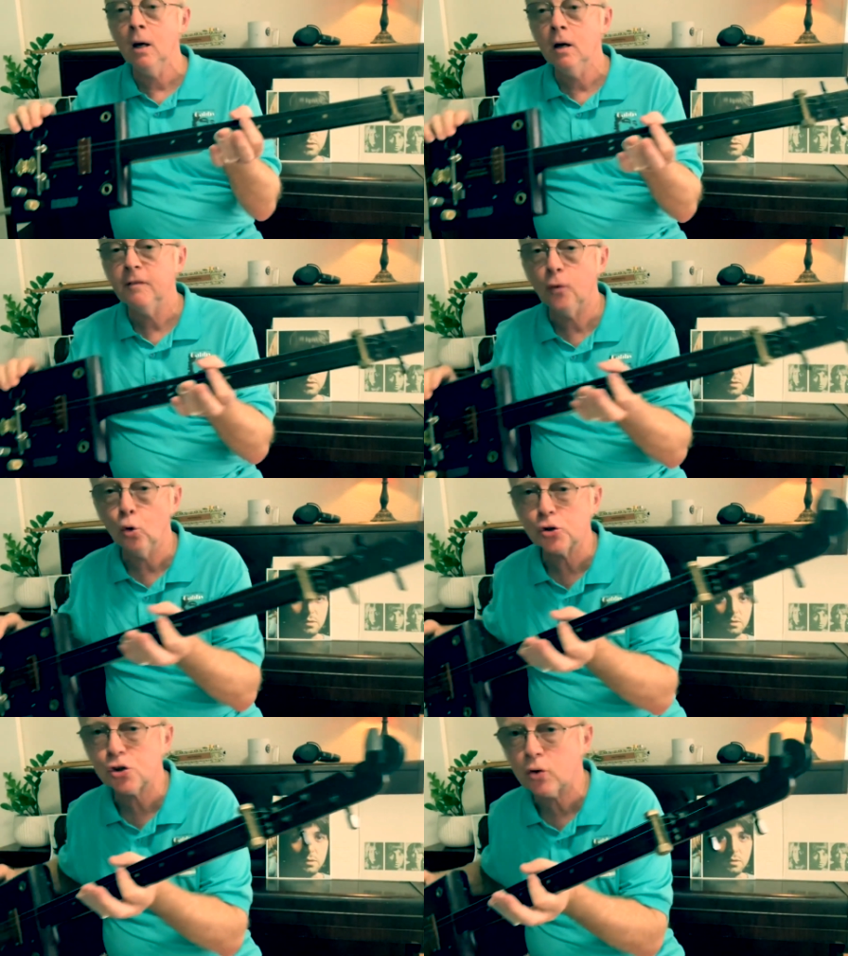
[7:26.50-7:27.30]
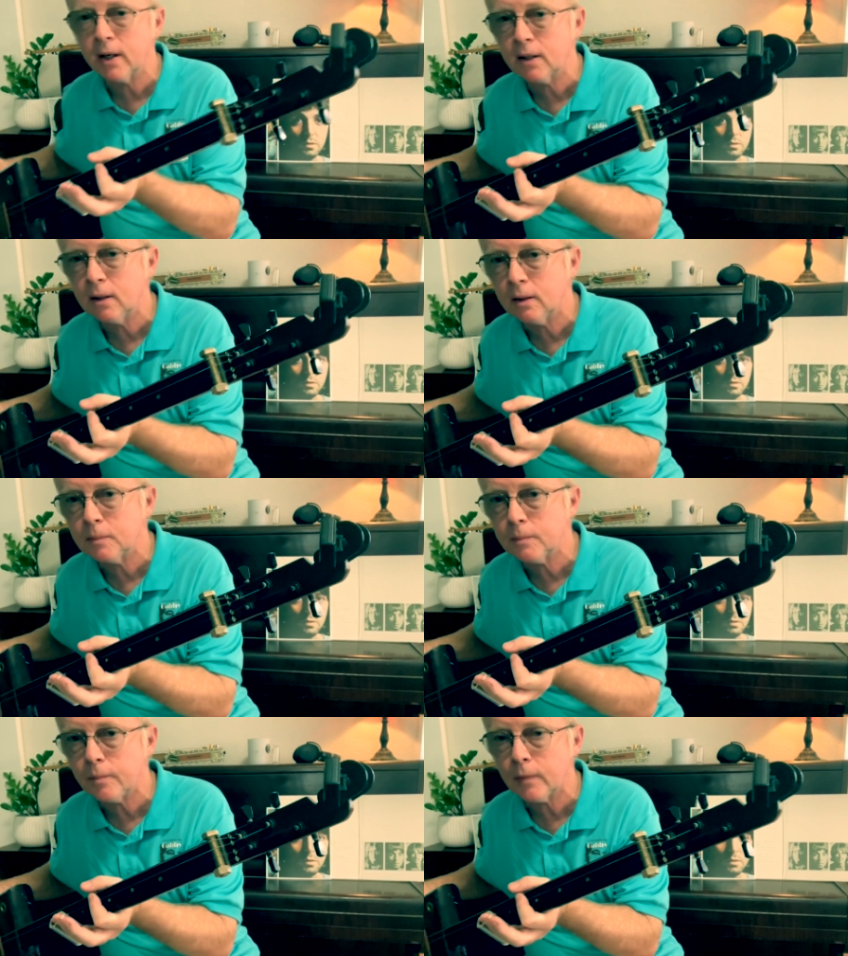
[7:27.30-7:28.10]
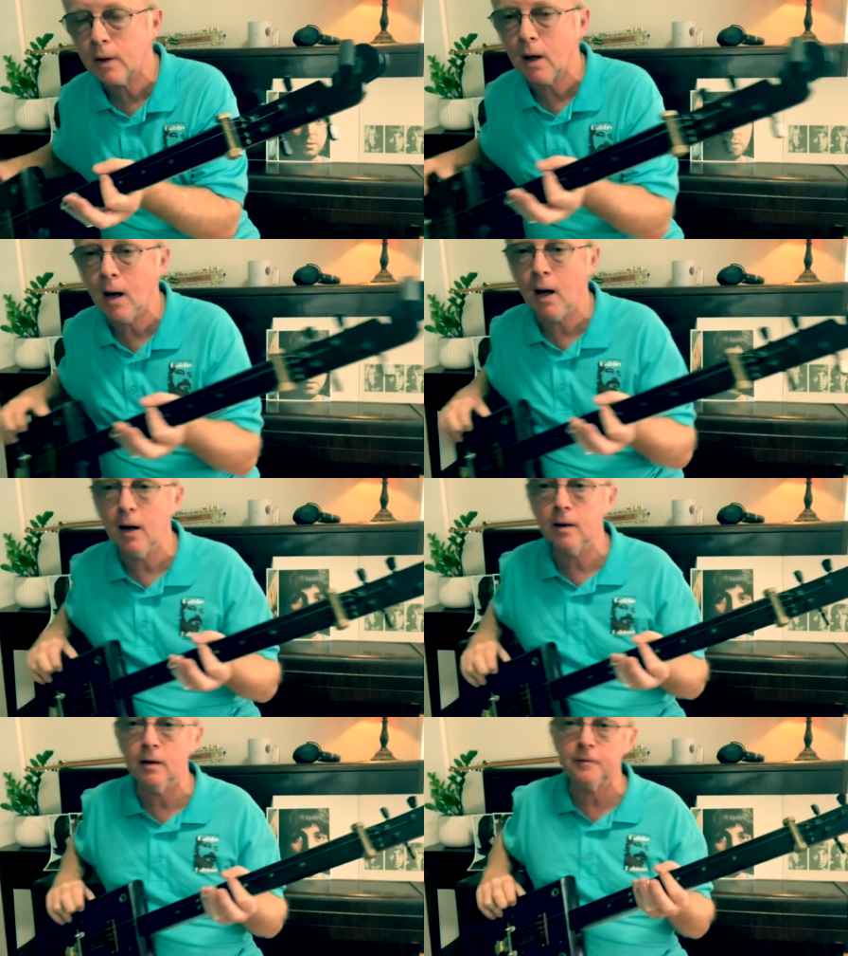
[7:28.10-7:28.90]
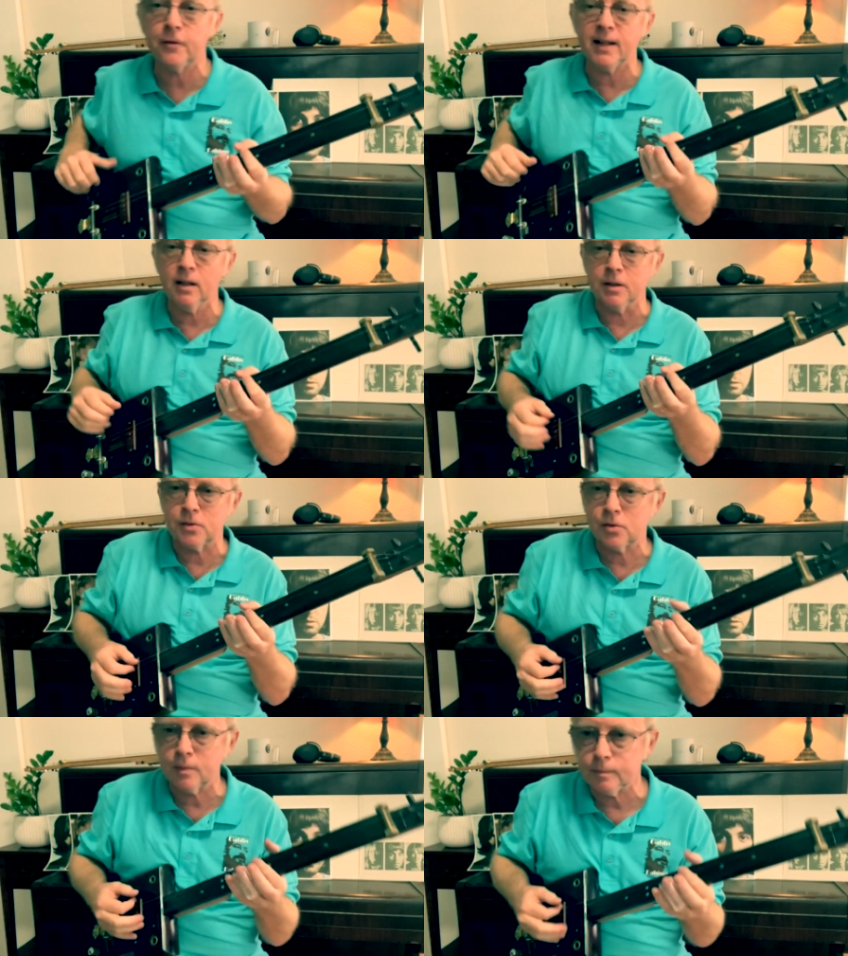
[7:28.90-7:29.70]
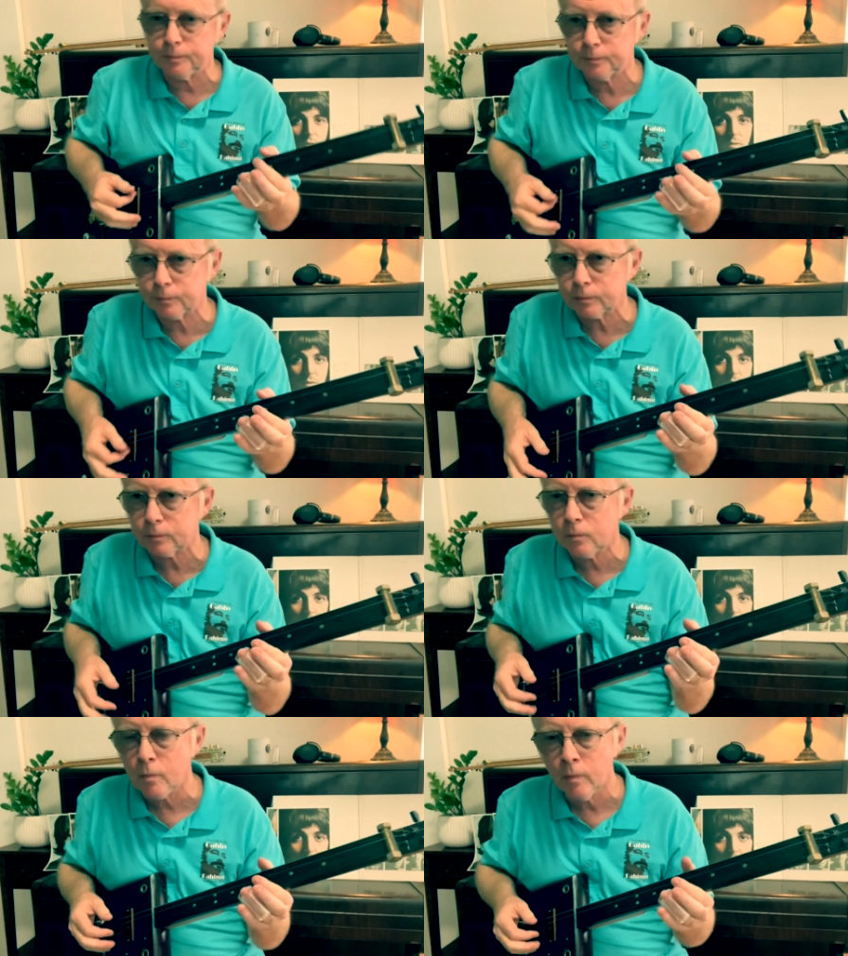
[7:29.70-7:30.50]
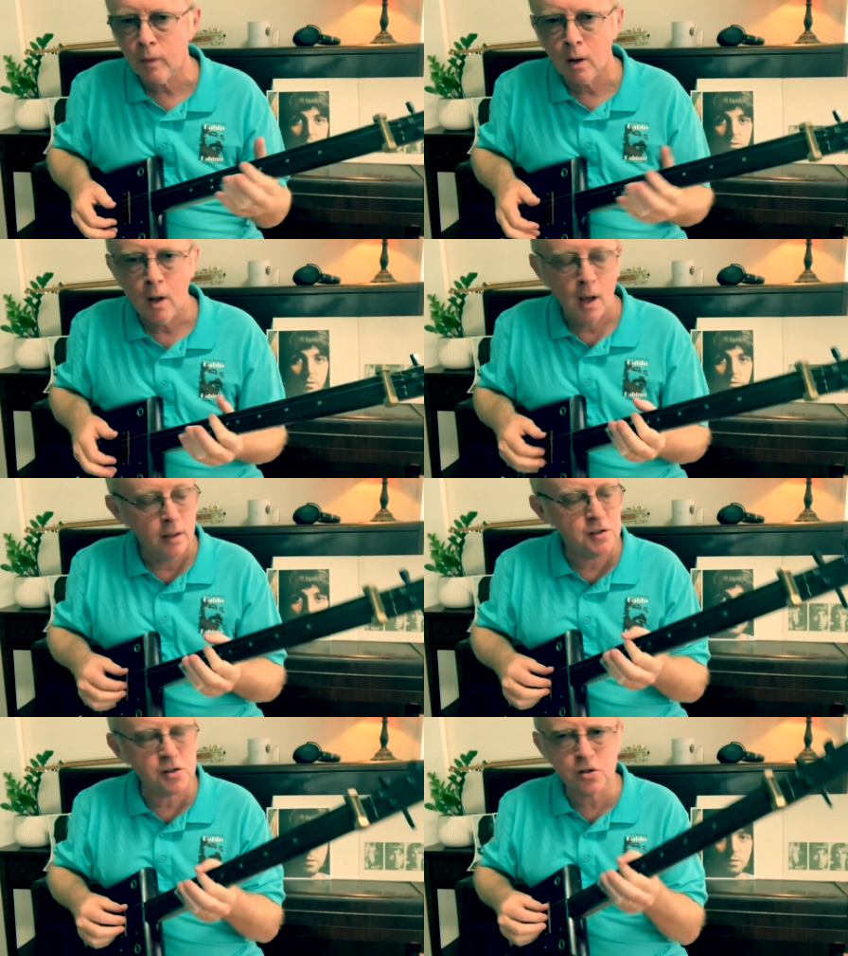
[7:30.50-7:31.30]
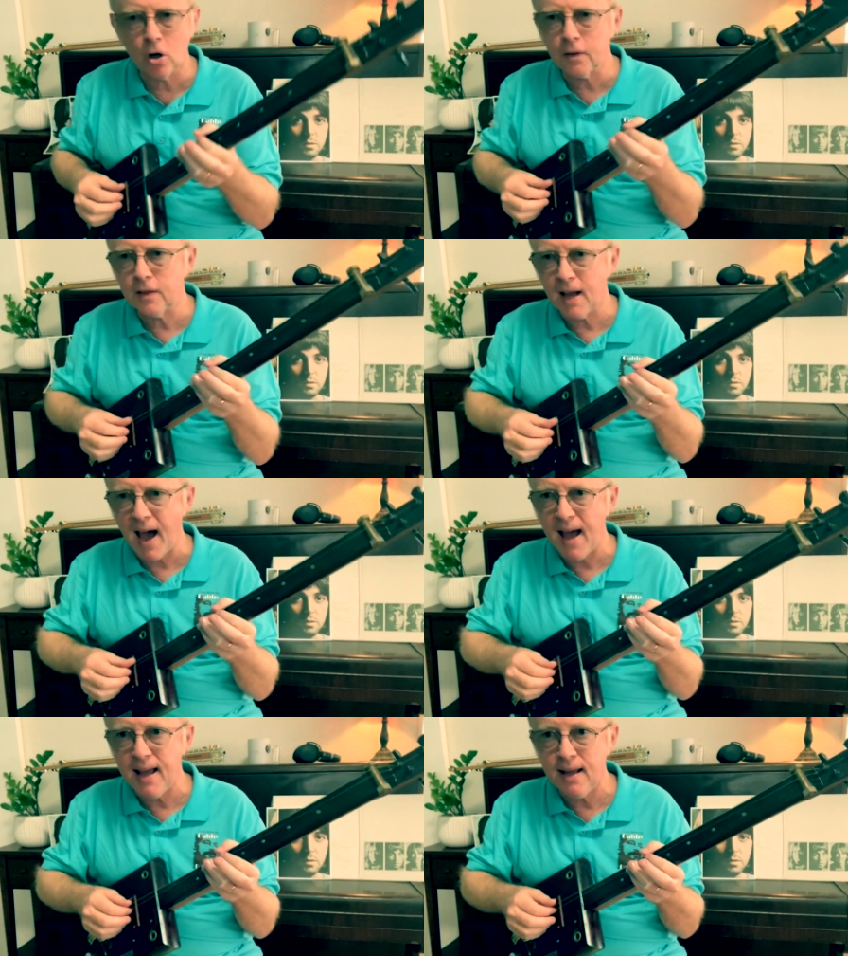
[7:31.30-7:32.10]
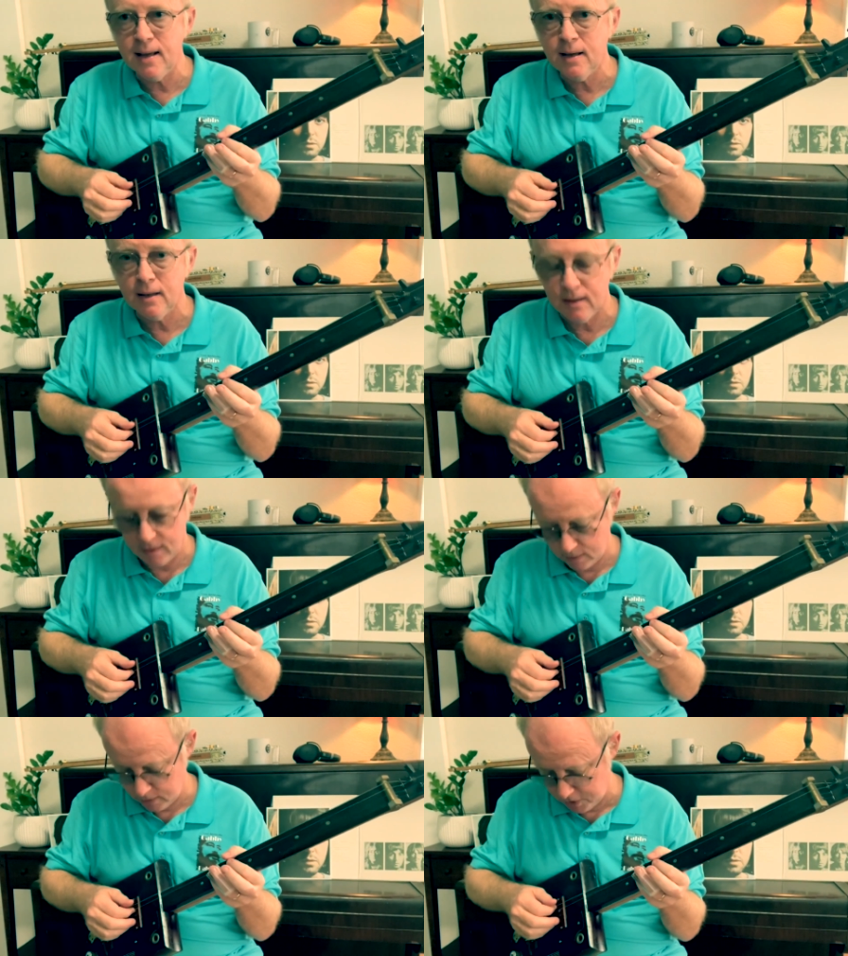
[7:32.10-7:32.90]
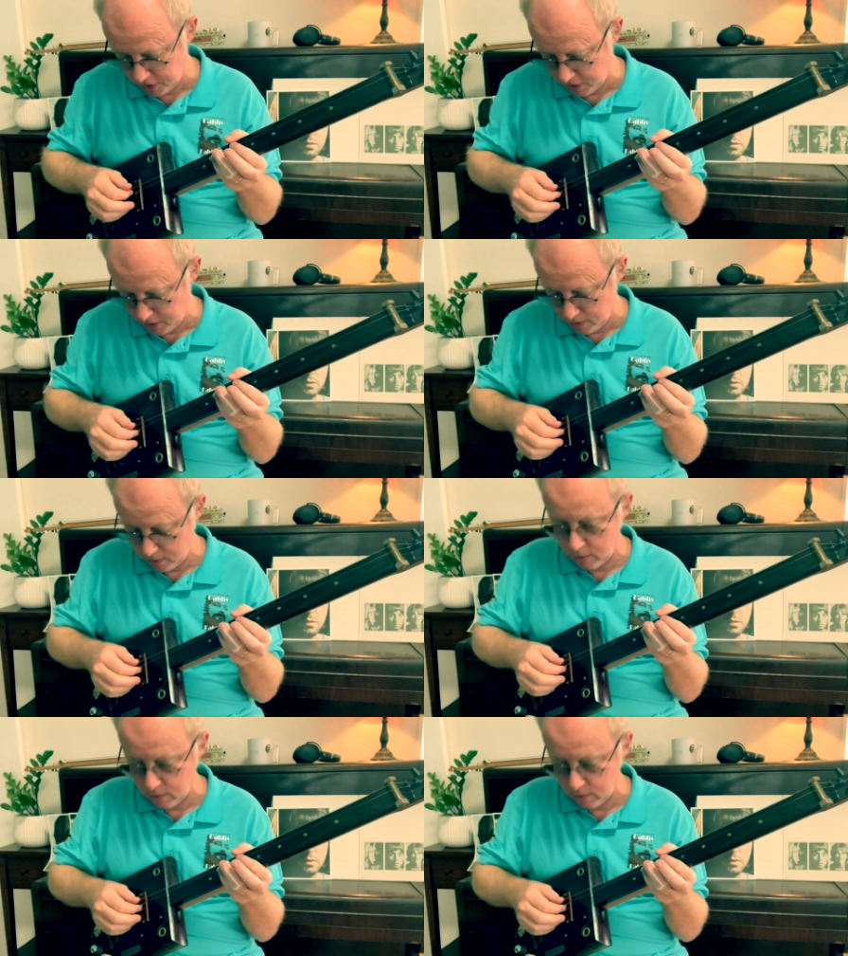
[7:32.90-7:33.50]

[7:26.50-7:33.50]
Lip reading: 4-string fretless. And this has got the A, D,